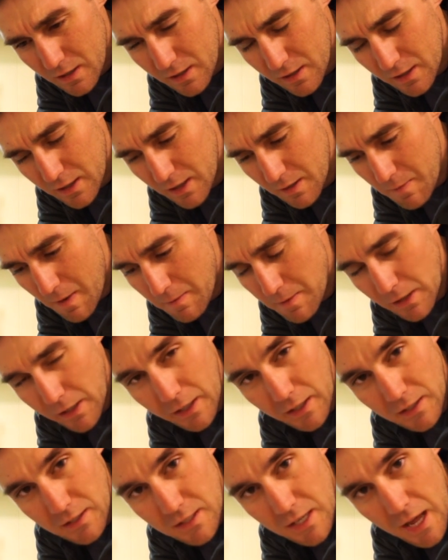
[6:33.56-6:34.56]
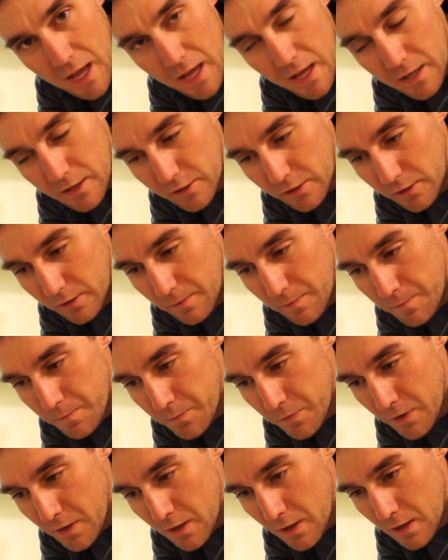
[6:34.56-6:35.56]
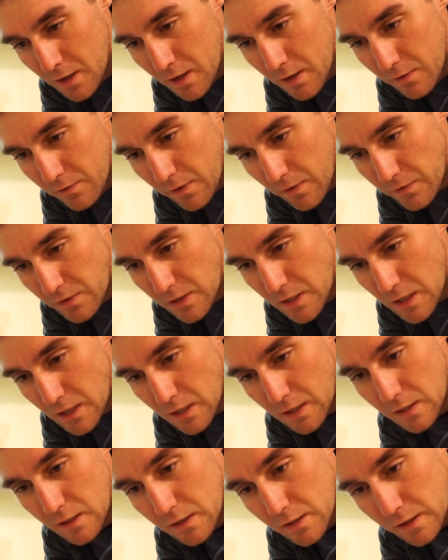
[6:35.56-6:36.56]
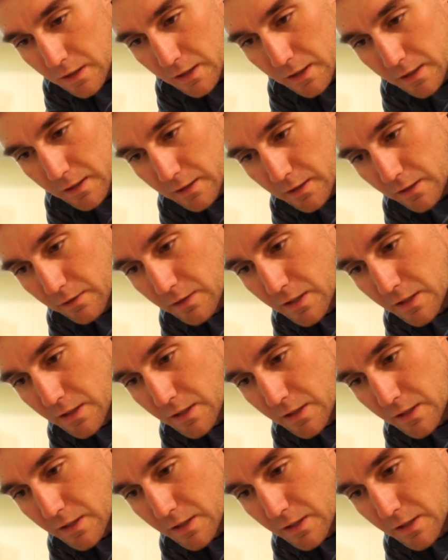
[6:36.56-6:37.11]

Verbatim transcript: uh, maybe like ten or fifteen uh, you know,